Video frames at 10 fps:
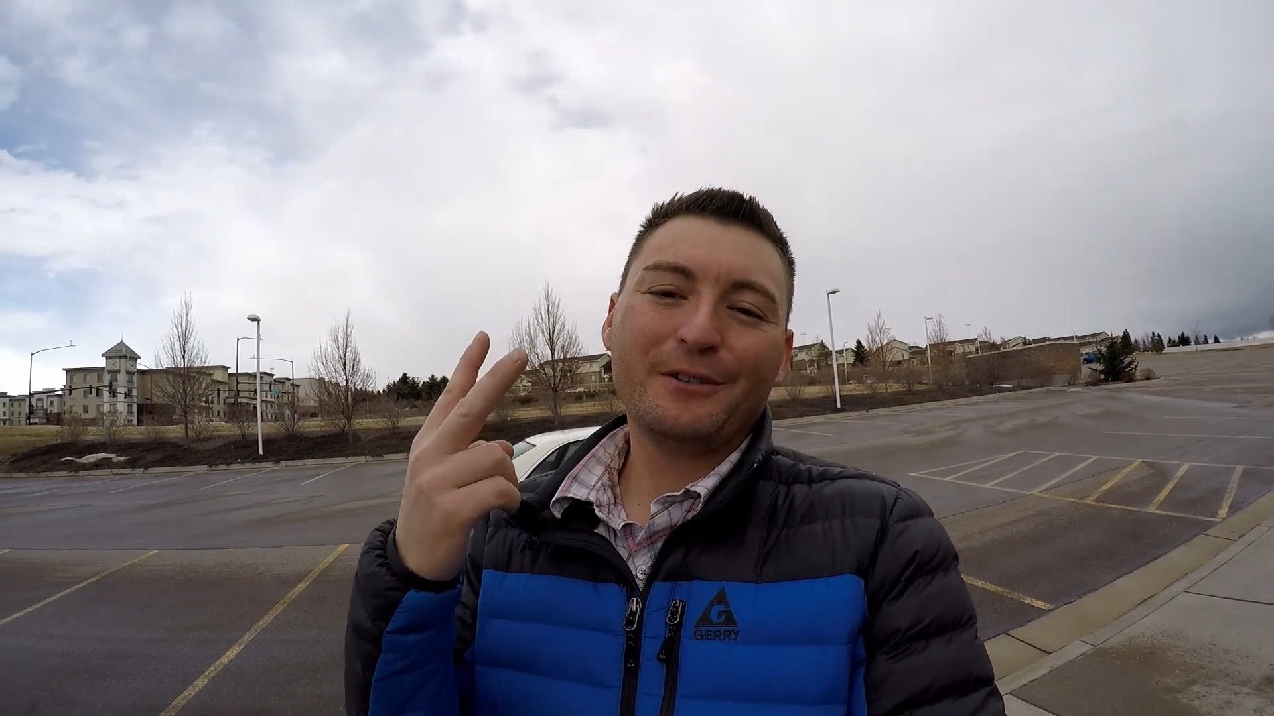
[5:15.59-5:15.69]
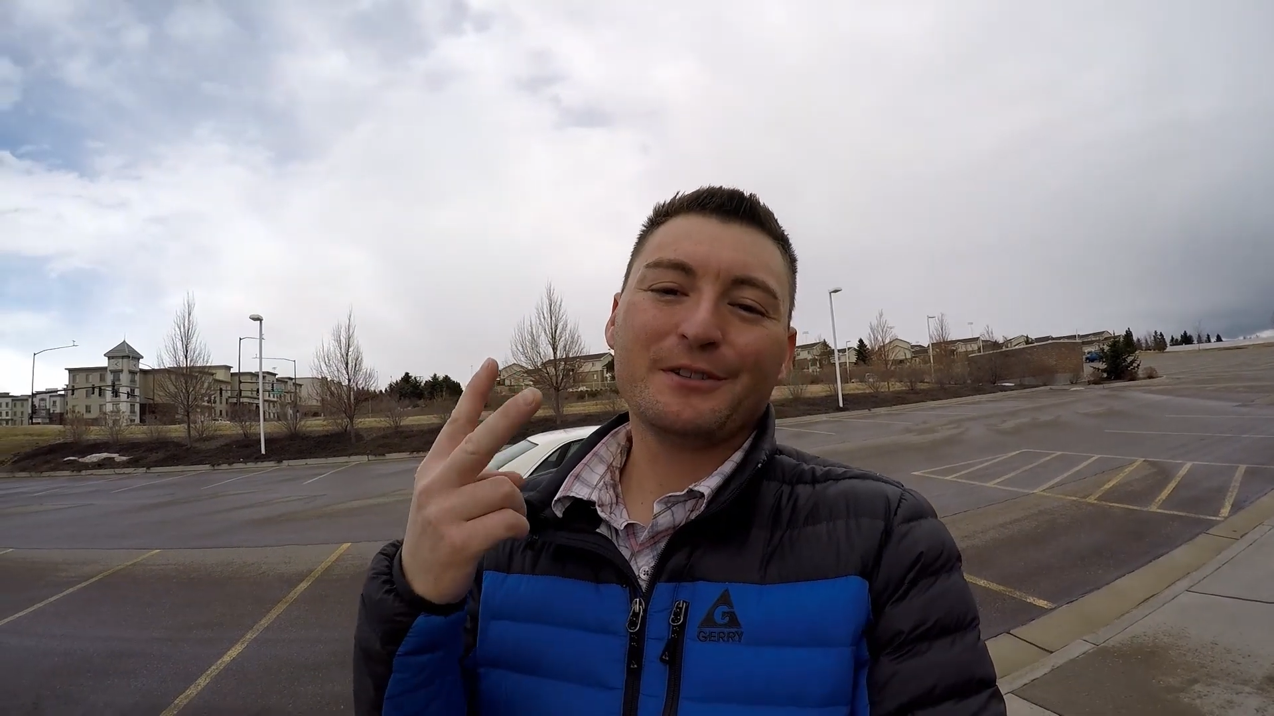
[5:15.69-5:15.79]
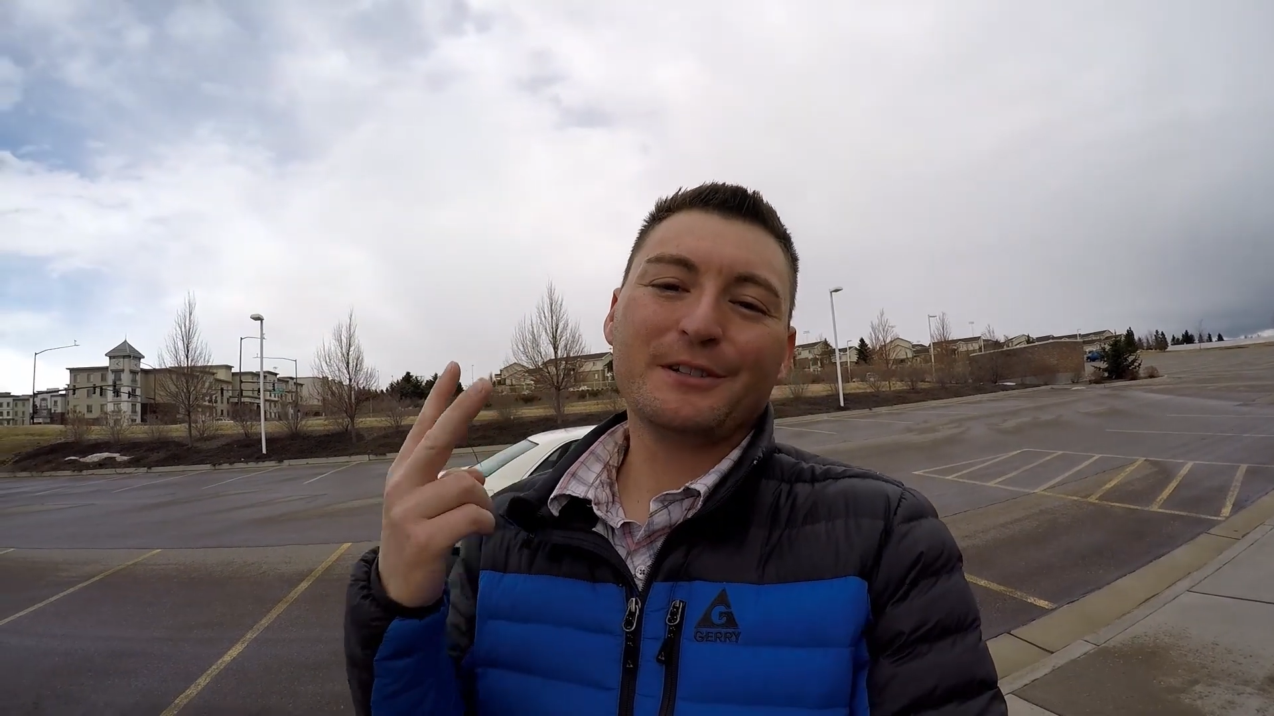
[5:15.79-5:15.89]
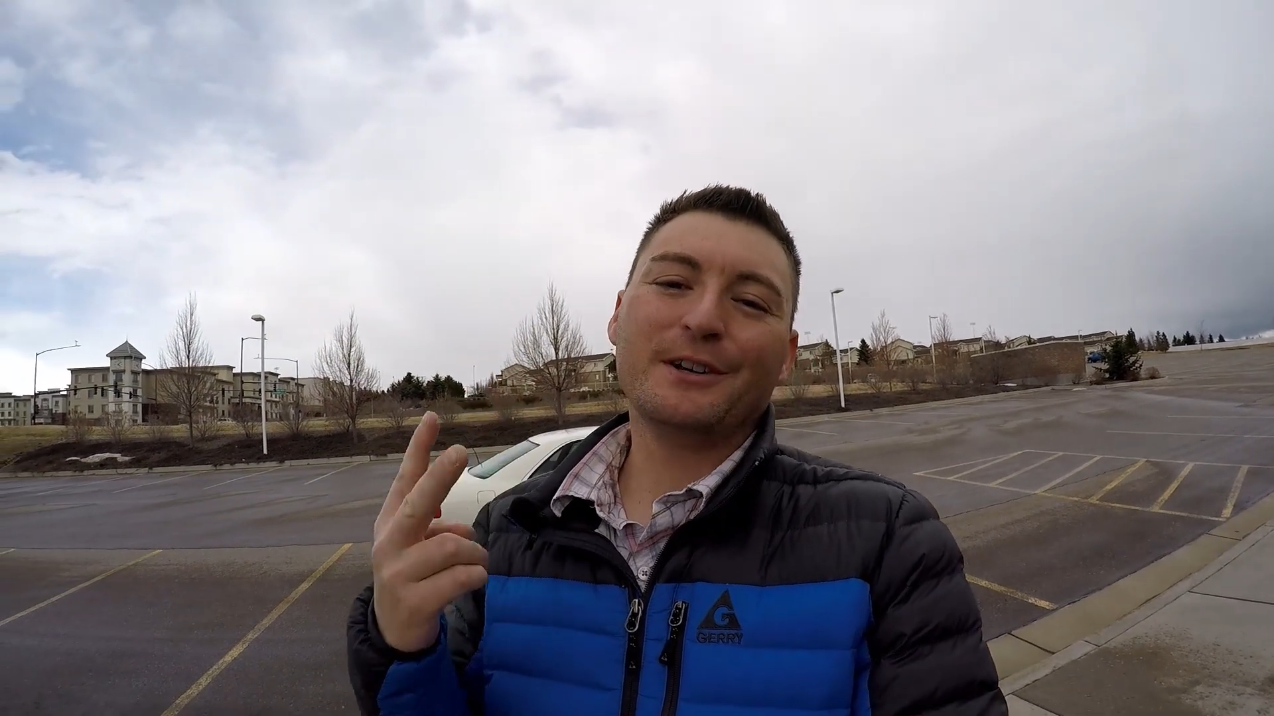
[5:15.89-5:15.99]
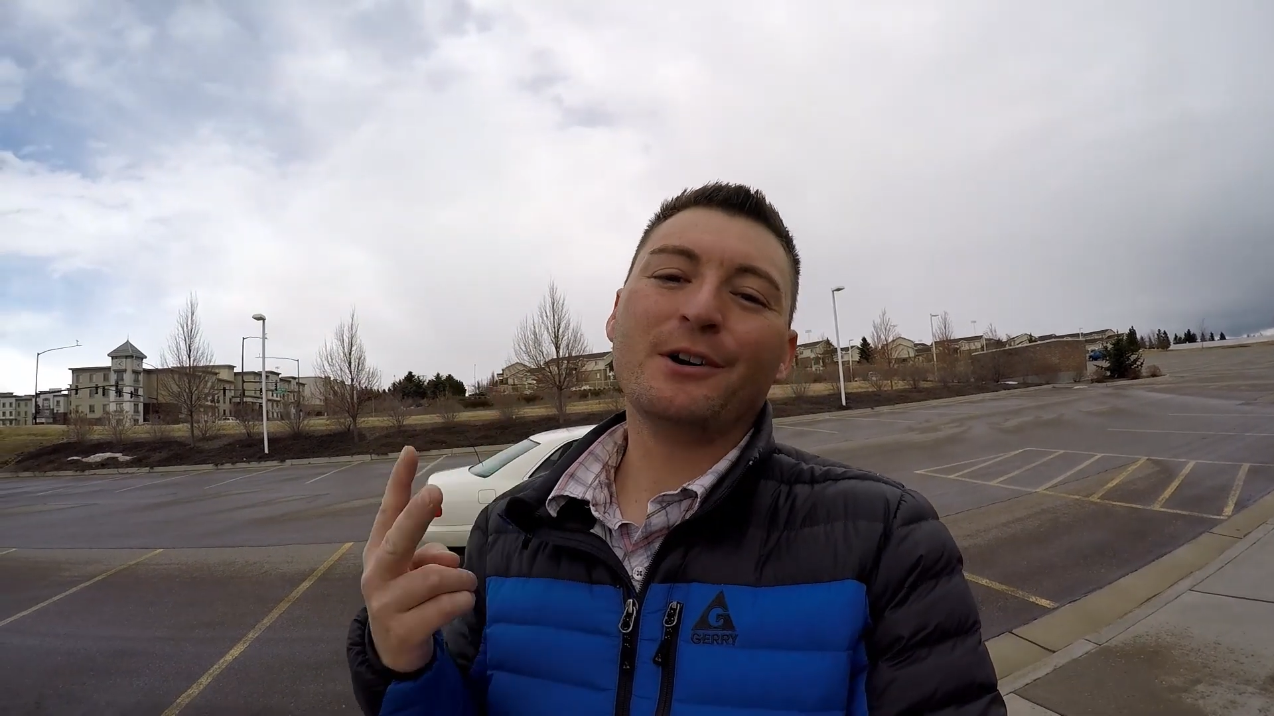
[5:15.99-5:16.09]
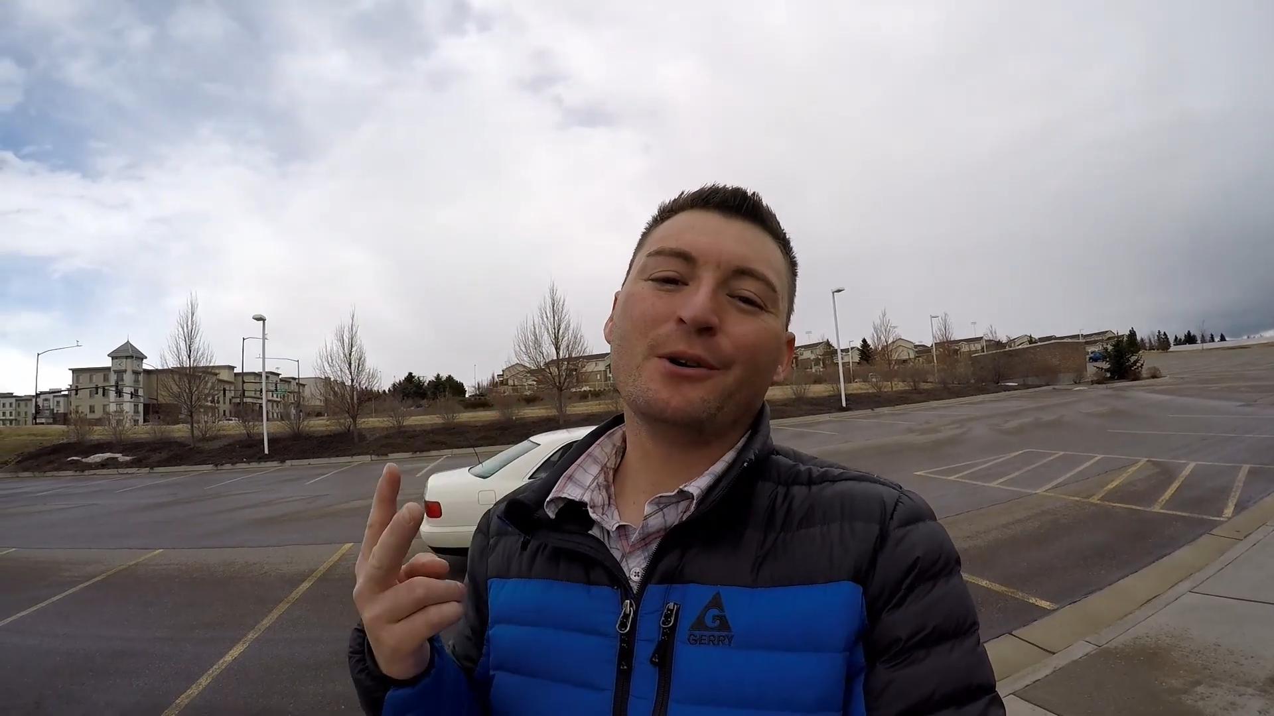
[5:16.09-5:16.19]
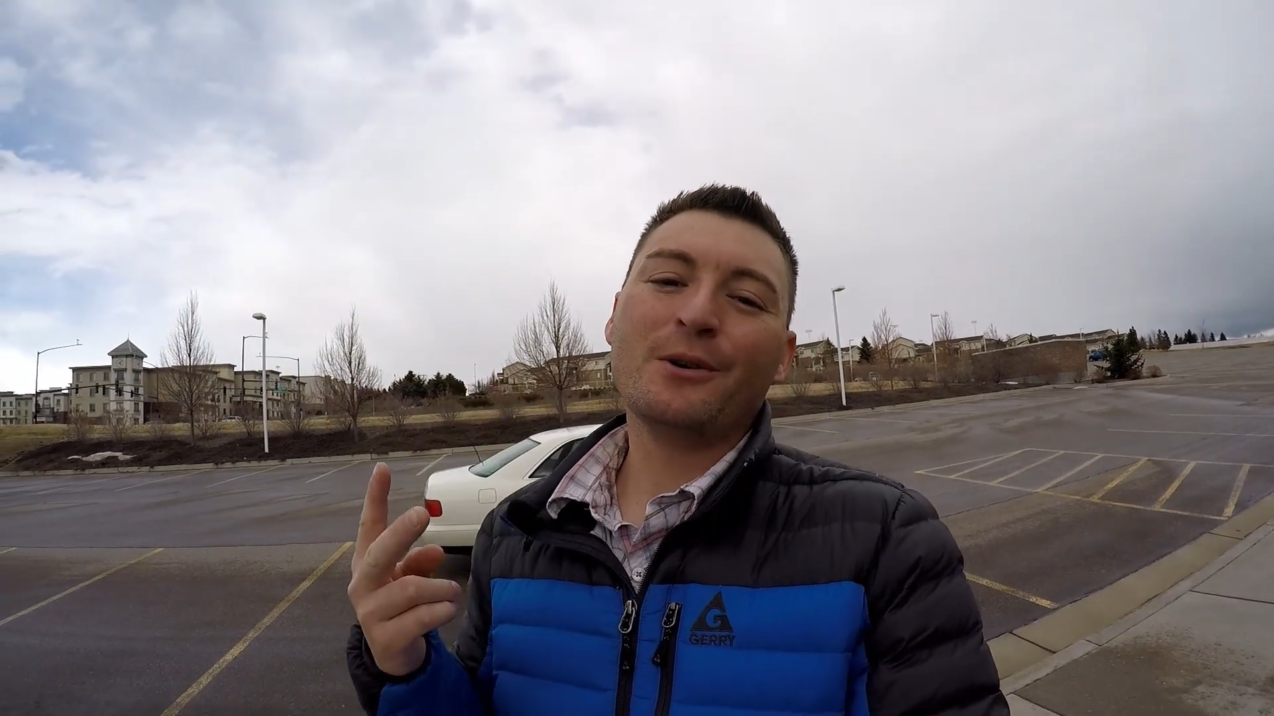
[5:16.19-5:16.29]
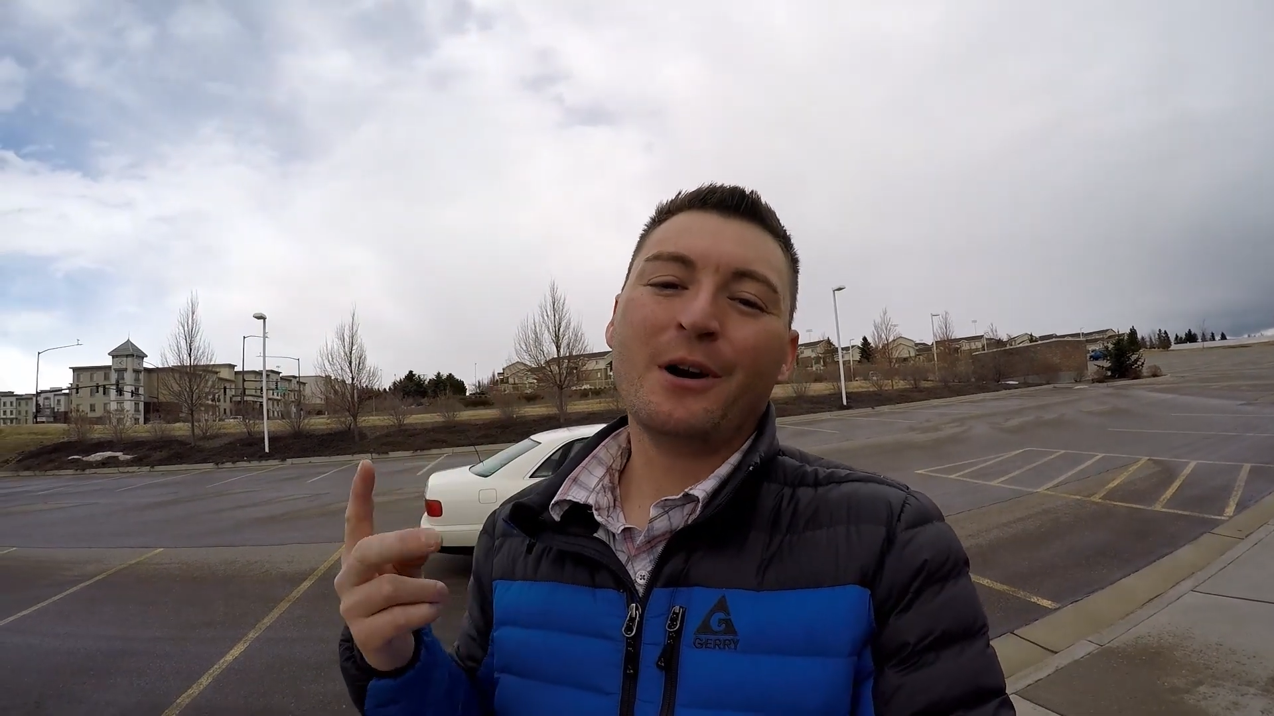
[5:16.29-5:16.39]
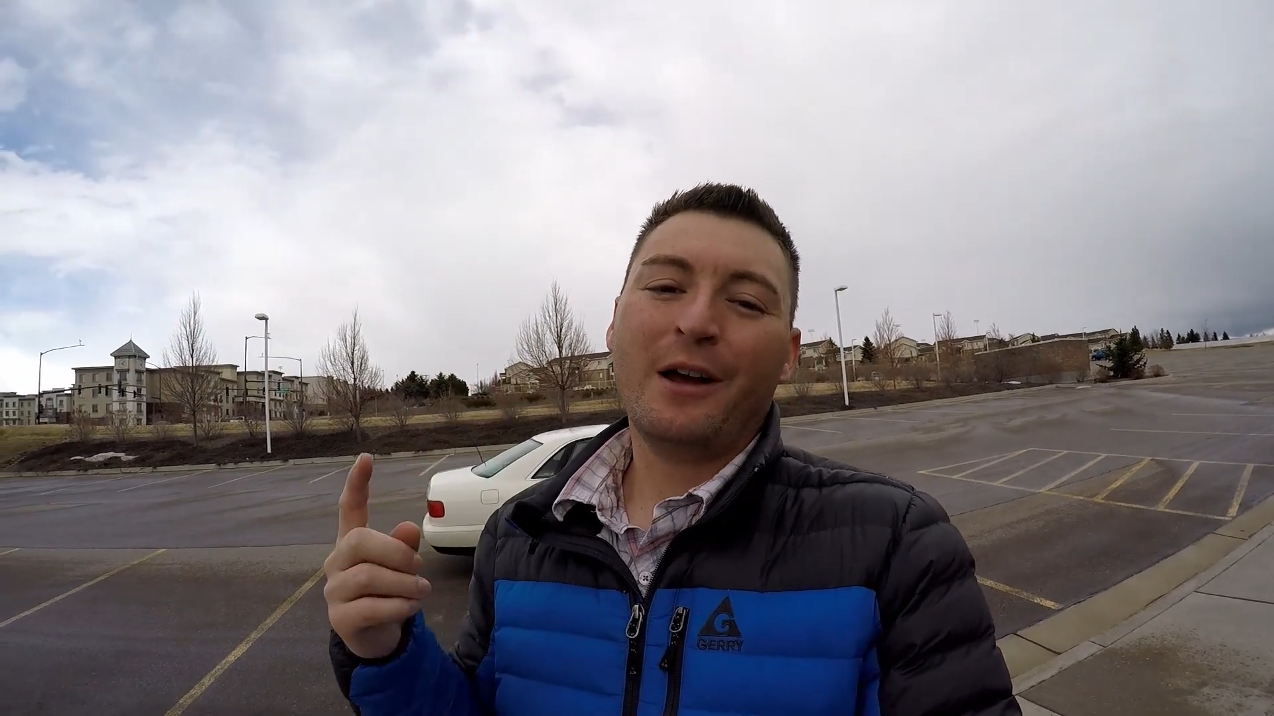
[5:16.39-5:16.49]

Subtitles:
of snow